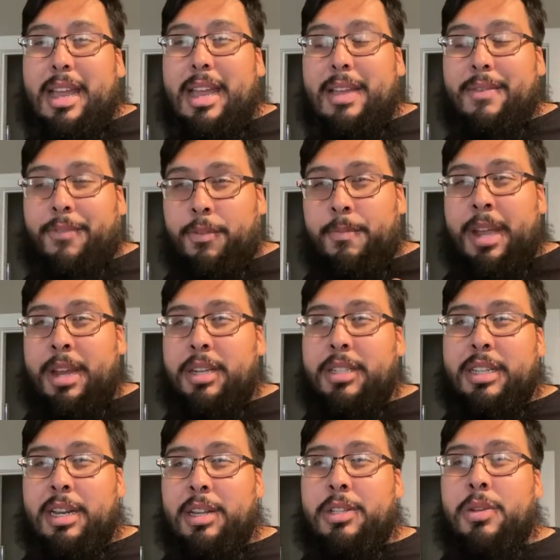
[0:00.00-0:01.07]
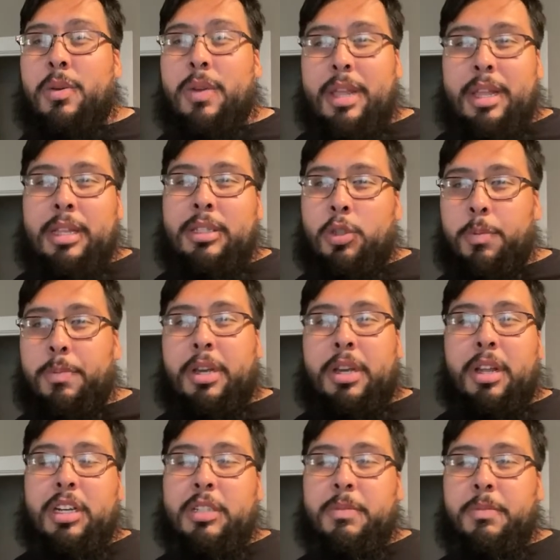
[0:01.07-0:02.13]
From my understanding too,
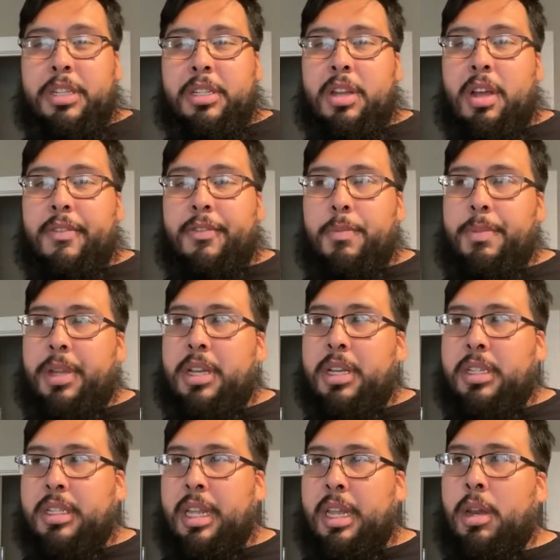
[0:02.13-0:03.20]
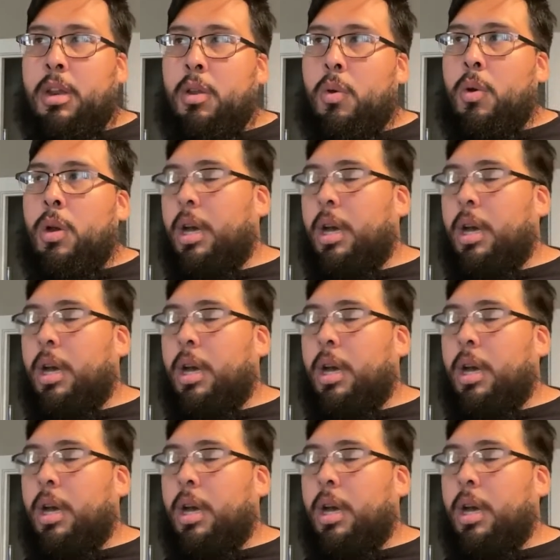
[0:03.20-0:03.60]
Supercolor is much softer because they do